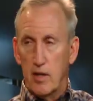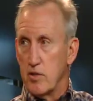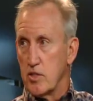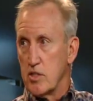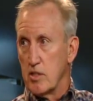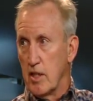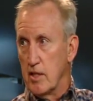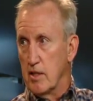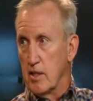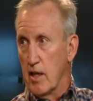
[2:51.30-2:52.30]
our, assistant
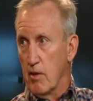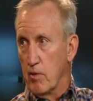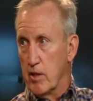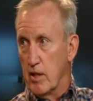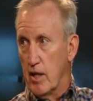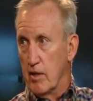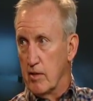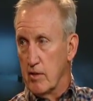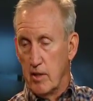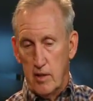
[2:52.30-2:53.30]
AD, and I went
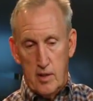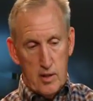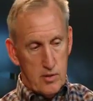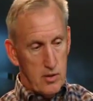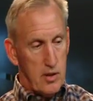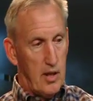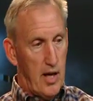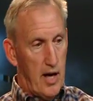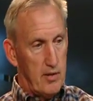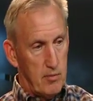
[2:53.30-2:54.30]
down and, and took it
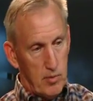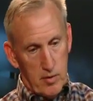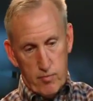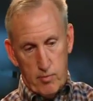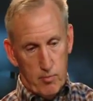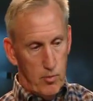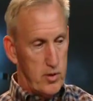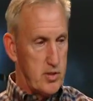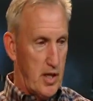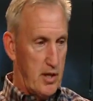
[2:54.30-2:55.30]
out and went from
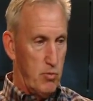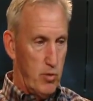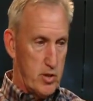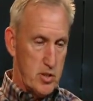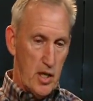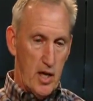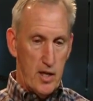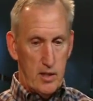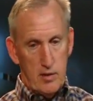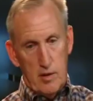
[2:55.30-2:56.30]
one side to one
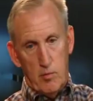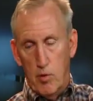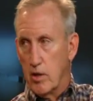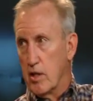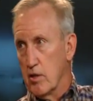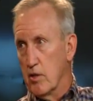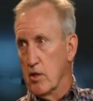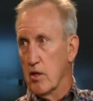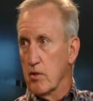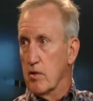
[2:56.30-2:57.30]
side and one end to
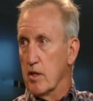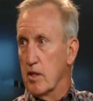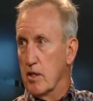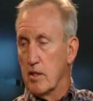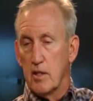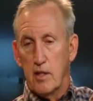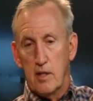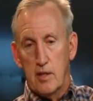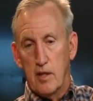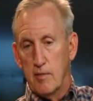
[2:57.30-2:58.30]
the other end.
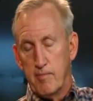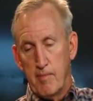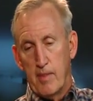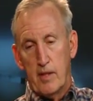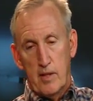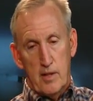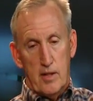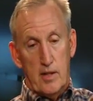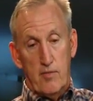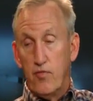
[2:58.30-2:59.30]
And uh,
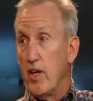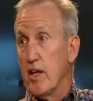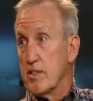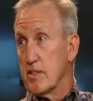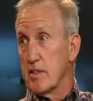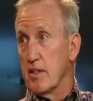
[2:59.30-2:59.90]
and it fits.